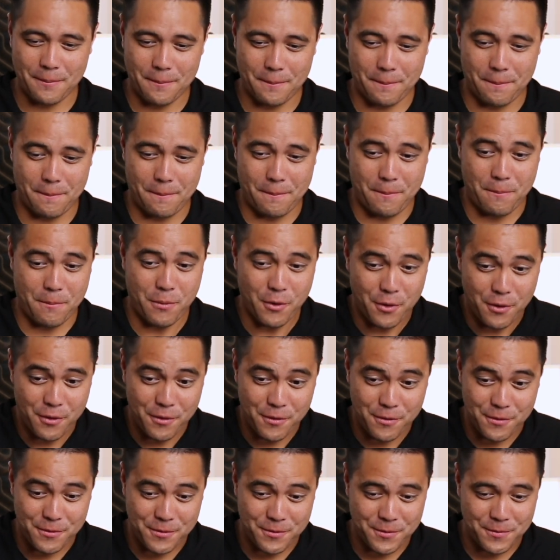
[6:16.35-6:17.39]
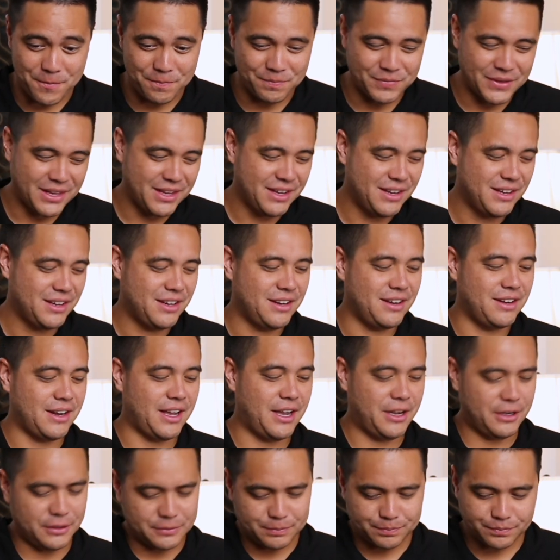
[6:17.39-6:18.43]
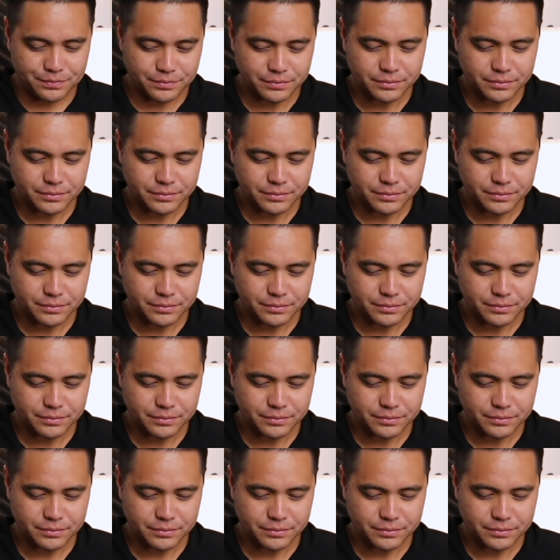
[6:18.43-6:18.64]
boom. Now,